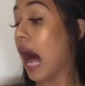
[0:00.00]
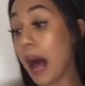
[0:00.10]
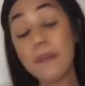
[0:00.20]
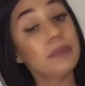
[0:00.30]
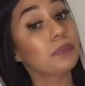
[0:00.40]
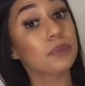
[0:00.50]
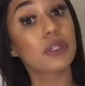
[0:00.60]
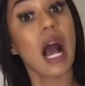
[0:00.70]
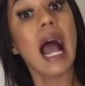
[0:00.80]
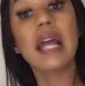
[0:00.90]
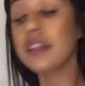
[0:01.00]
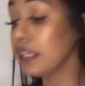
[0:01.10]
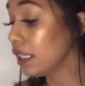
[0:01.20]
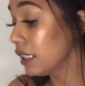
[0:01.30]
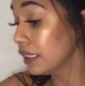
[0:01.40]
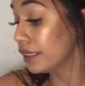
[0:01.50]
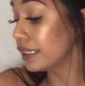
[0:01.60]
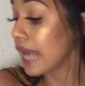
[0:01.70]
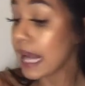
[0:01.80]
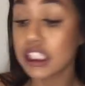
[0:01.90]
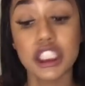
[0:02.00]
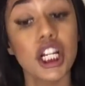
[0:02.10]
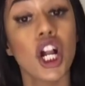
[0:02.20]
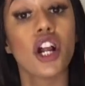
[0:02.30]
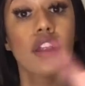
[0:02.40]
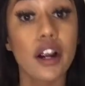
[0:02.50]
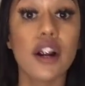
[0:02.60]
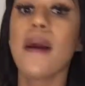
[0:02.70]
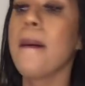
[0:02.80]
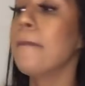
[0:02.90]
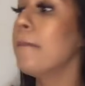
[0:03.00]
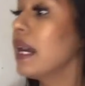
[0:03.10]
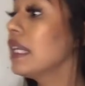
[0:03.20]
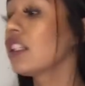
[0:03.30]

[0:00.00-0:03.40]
I'm kindly snatching her money.